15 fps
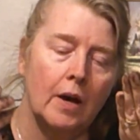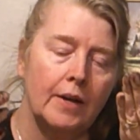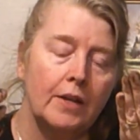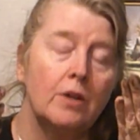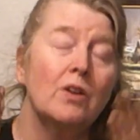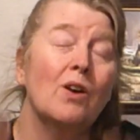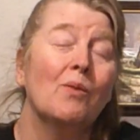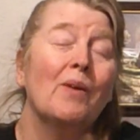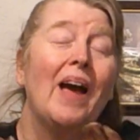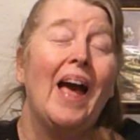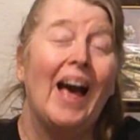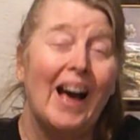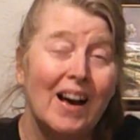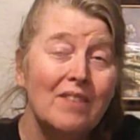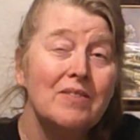You don't
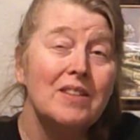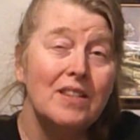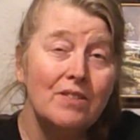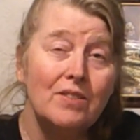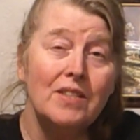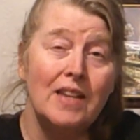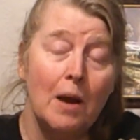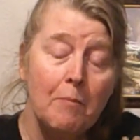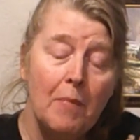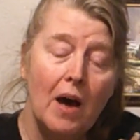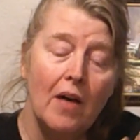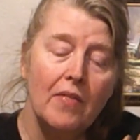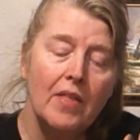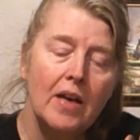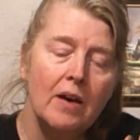have to step
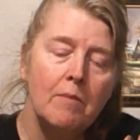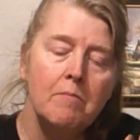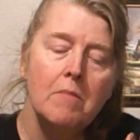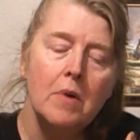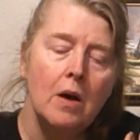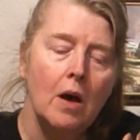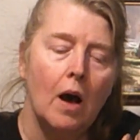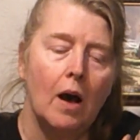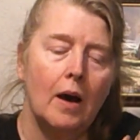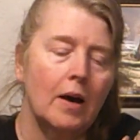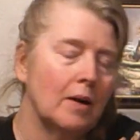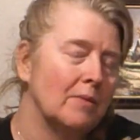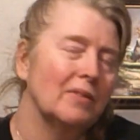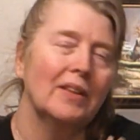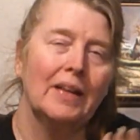on them
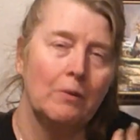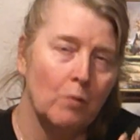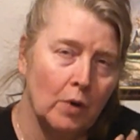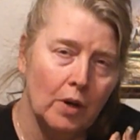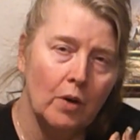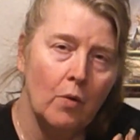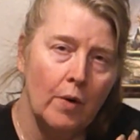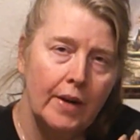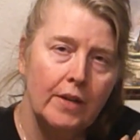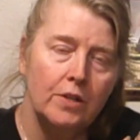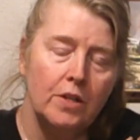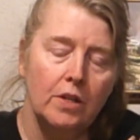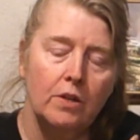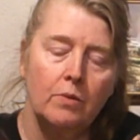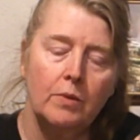like we're going
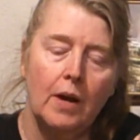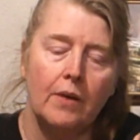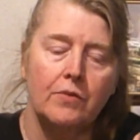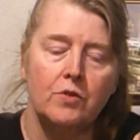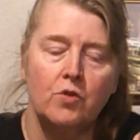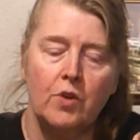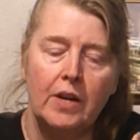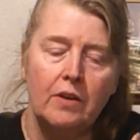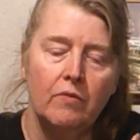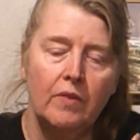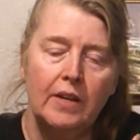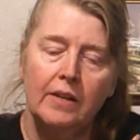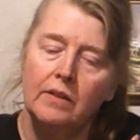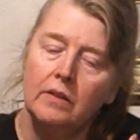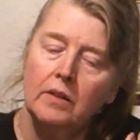to on the drain
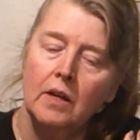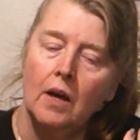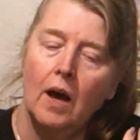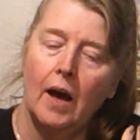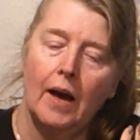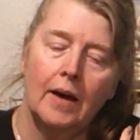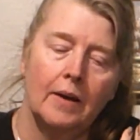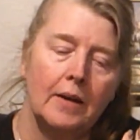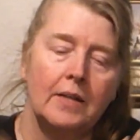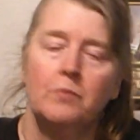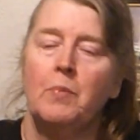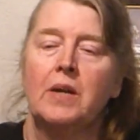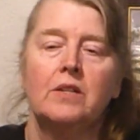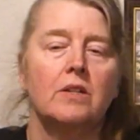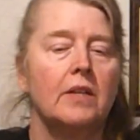field,
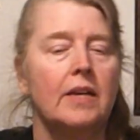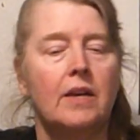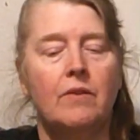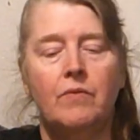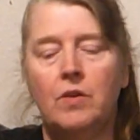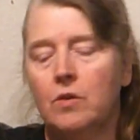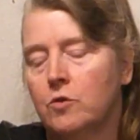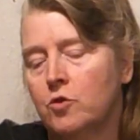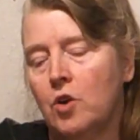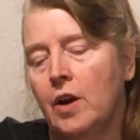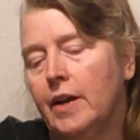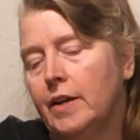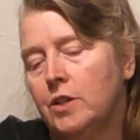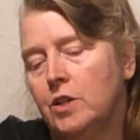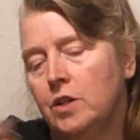especially if you're
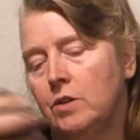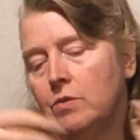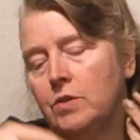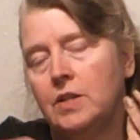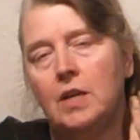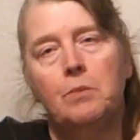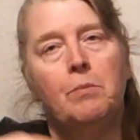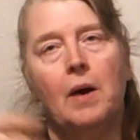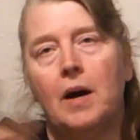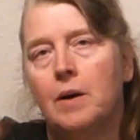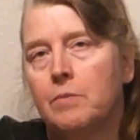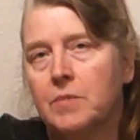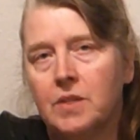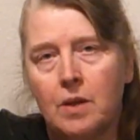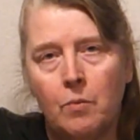trying to seed
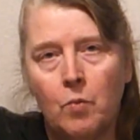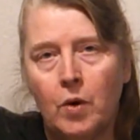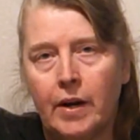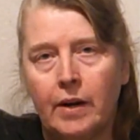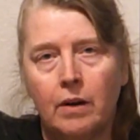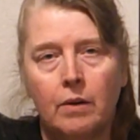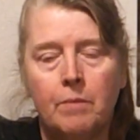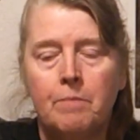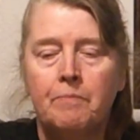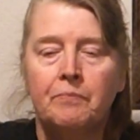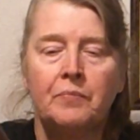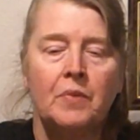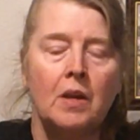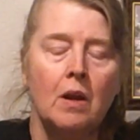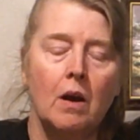bomb somewhere
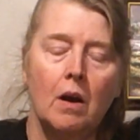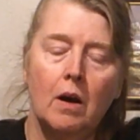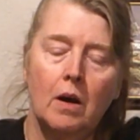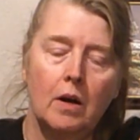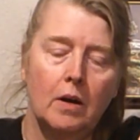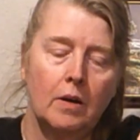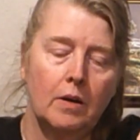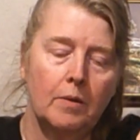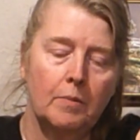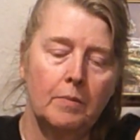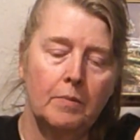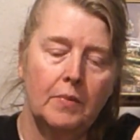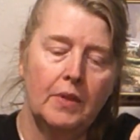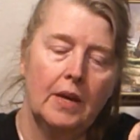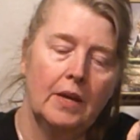
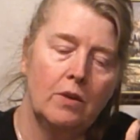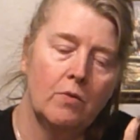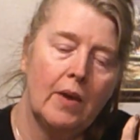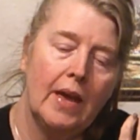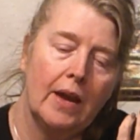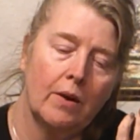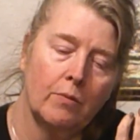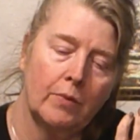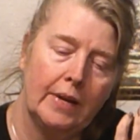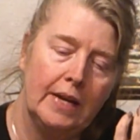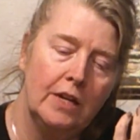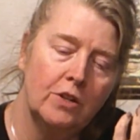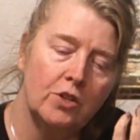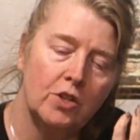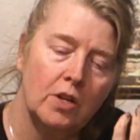that you can't
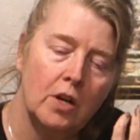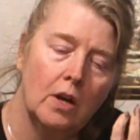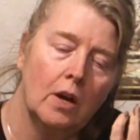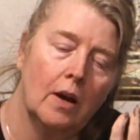reach.